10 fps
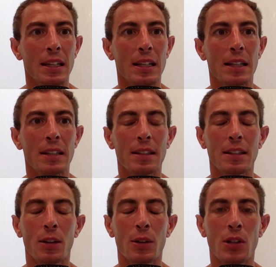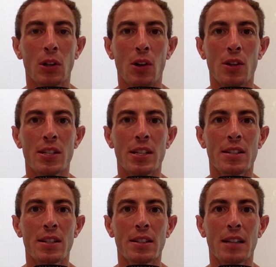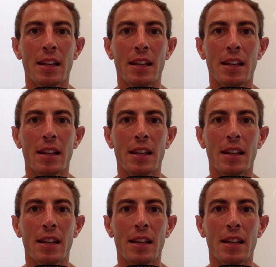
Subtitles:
it's a long season,